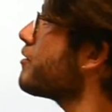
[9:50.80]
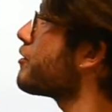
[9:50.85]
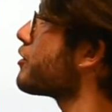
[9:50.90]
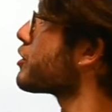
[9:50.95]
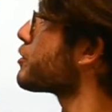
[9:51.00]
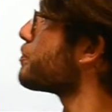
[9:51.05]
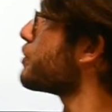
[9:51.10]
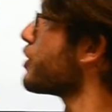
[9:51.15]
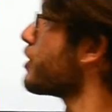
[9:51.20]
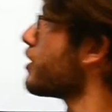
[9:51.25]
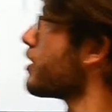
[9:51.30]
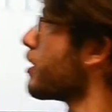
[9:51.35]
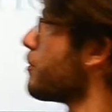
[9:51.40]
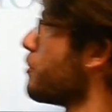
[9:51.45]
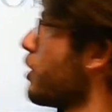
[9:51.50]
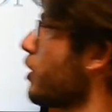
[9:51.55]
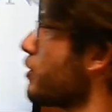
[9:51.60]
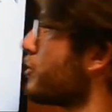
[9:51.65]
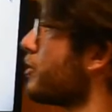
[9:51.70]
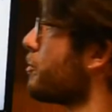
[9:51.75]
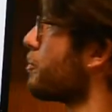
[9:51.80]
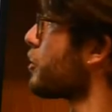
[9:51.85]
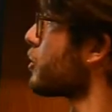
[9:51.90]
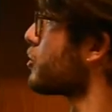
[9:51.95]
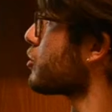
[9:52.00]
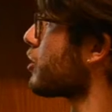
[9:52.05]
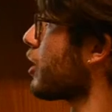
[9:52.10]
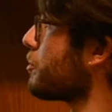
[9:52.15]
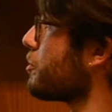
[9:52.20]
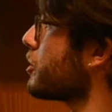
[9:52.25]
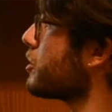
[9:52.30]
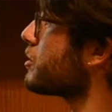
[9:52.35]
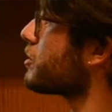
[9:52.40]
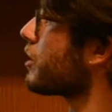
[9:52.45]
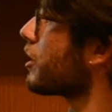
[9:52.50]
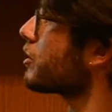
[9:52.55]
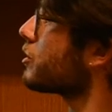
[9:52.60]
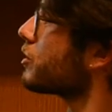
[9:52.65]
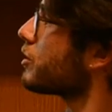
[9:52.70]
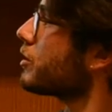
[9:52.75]
for speaking about the prototyping
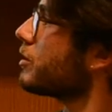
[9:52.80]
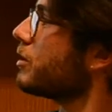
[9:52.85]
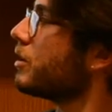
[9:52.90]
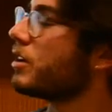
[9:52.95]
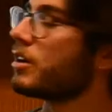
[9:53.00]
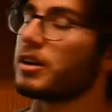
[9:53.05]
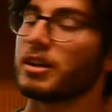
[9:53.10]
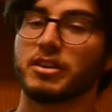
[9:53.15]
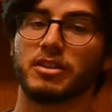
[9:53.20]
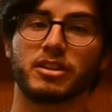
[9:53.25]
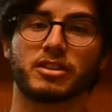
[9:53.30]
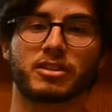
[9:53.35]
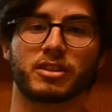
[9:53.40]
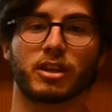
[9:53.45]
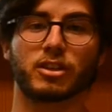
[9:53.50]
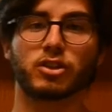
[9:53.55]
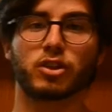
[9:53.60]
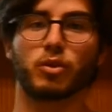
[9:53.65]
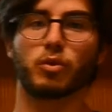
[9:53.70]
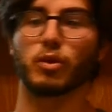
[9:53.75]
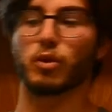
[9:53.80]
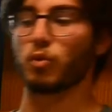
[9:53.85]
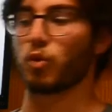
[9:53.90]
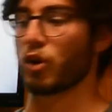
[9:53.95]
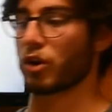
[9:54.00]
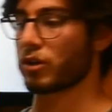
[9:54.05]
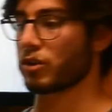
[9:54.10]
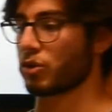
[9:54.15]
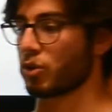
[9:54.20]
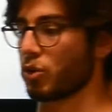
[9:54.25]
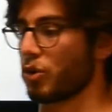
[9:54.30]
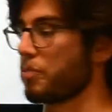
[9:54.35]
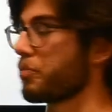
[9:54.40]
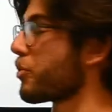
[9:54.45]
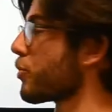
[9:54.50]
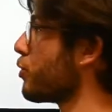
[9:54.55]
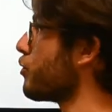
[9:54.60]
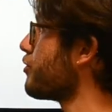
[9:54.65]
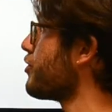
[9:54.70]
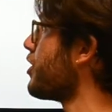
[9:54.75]
section. In this section we work to
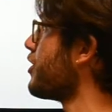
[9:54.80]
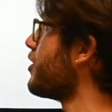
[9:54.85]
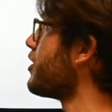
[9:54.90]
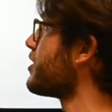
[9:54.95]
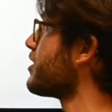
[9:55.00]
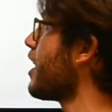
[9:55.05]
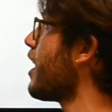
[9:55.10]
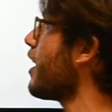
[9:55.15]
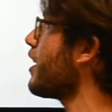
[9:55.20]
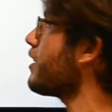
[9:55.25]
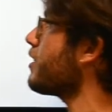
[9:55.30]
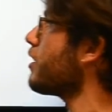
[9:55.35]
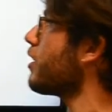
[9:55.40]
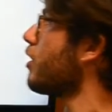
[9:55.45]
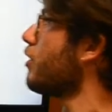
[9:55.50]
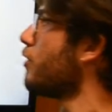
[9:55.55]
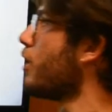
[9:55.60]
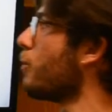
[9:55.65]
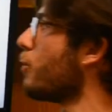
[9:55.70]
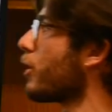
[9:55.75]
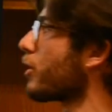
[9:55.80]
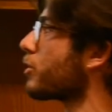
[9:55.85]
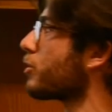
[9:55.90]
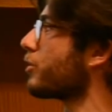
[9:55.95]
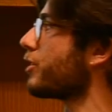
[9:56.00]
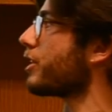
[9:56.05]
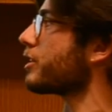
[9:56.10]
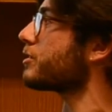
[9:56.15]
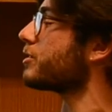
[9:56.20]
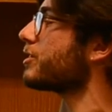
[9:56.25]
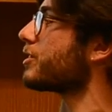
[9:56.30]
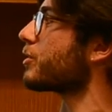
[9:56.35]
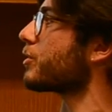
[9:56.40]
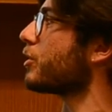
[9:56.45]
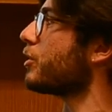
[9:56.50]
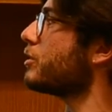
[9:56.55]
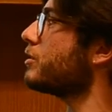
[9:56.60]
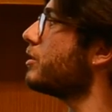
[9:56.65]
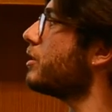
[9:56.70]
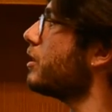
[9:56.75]
improve the design of our connecting
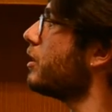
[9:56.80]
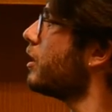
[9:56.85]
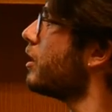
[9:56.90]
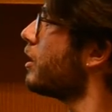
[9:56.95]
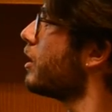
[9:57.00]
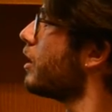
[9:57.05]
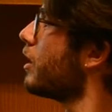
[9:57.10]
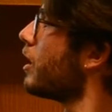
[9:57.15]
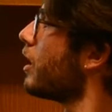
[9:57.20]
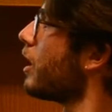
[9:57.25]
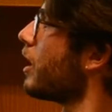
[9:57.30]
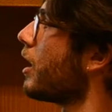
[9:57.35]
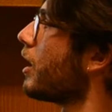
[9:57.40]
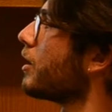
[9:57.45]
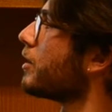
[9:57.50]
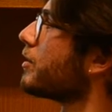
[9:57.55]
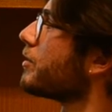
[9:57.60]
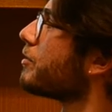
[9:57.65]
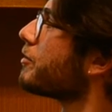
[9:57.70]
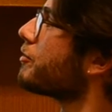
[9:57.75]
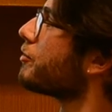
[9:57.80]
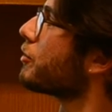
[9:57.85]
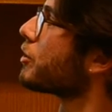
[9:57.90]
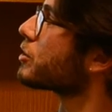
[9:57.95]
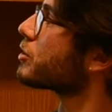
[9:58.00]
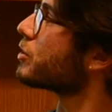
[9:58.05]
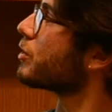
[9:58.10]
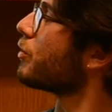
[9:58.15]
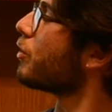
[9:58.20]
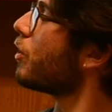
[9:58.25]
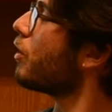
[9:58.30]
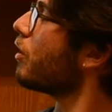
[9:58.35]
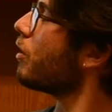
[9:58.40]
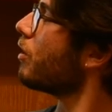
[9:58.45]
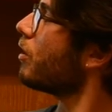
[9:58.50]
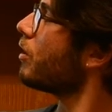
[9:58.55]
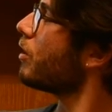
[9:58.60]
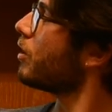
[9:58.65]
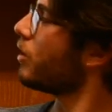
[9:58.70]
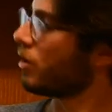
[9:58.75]
rod. First of all,
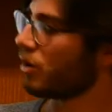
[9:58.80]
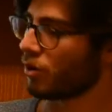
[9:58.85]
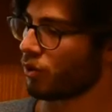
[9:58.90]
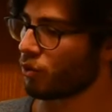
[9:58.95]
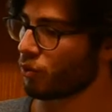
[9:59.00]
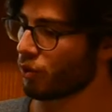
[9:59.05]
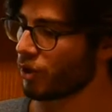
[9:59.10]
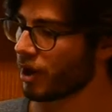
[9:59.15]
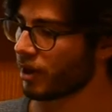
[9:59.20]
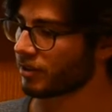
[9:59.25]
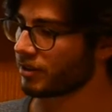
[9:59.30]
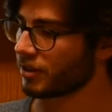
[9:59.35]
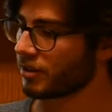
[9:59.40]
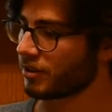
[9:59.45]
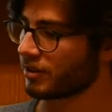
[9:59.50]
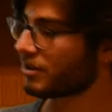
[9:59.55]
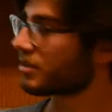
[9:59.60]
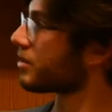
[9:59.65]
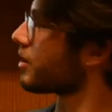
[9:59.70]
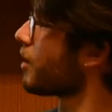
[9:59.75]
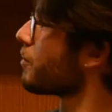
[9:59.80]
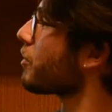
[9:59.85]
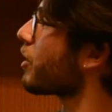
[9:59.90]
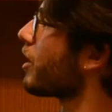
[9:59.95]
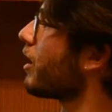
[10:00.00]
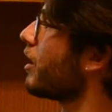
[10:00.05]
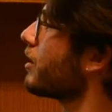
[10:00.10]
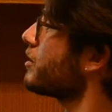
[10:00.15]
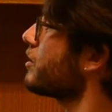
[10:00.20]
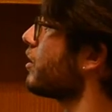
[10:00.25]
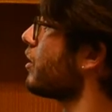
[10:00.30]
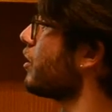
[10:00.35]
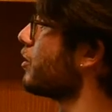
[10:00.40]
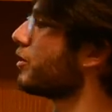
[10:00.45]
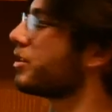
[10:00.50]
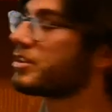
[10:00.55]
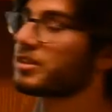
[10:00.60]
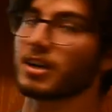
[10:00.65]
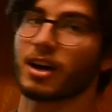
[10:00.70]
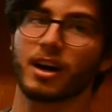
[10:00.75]
we added some cut on
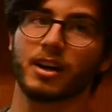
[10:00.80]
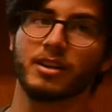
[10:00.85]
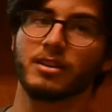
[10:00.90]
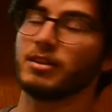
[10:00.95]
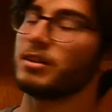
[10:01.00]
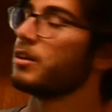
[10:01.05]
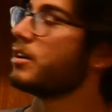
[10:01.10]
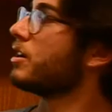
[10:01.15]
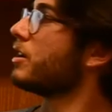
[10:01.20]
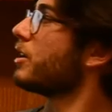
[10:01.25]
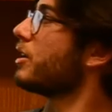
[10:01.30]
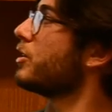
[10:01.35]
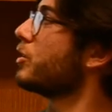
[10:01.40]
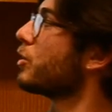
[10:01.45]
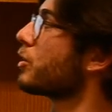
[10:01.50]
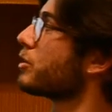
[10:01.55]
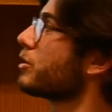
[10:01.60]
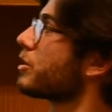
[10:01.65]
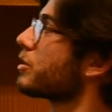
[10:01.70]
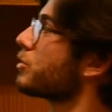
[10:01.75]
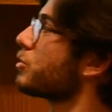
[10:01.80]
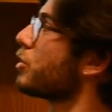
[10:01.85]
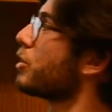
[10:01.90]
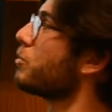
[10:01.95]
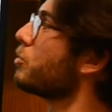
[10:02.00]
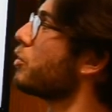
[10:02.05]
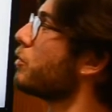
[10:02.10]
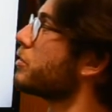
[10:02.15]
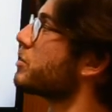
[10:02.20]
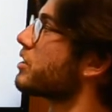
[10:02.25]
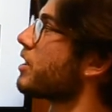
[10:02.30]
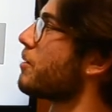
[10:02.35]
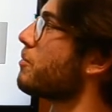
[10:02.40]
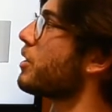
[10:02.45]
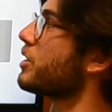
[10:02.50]
the side in order to remove some